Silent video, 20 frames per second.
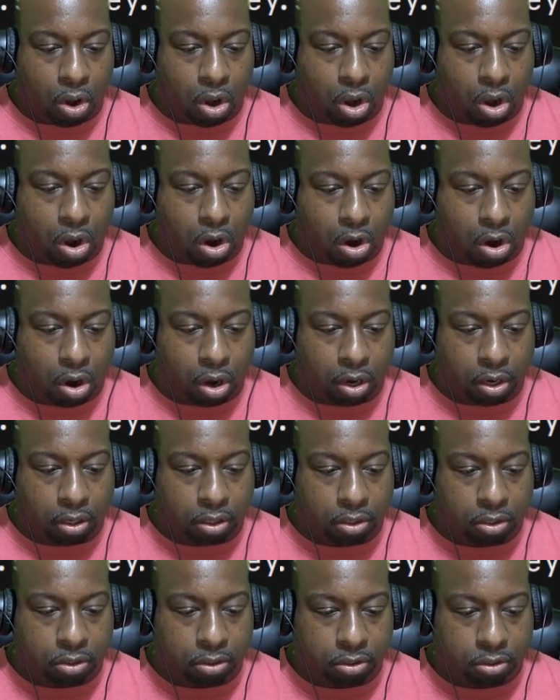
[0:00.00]
are,
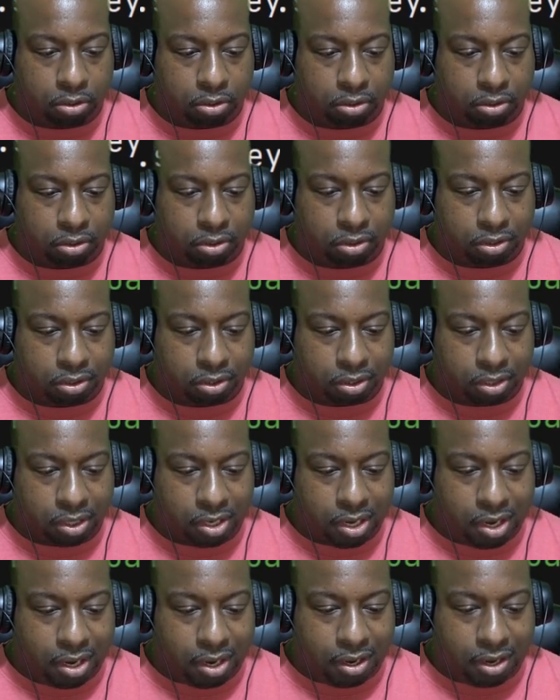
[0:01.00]

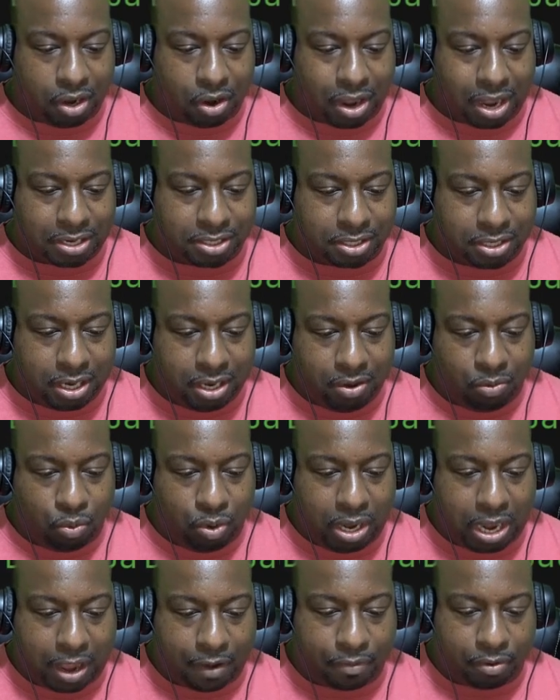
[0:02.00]
no, I see
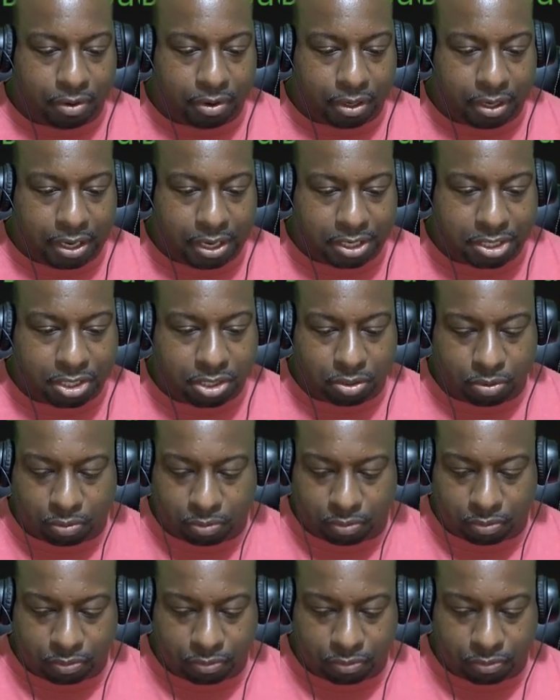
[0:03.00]
we have an issue.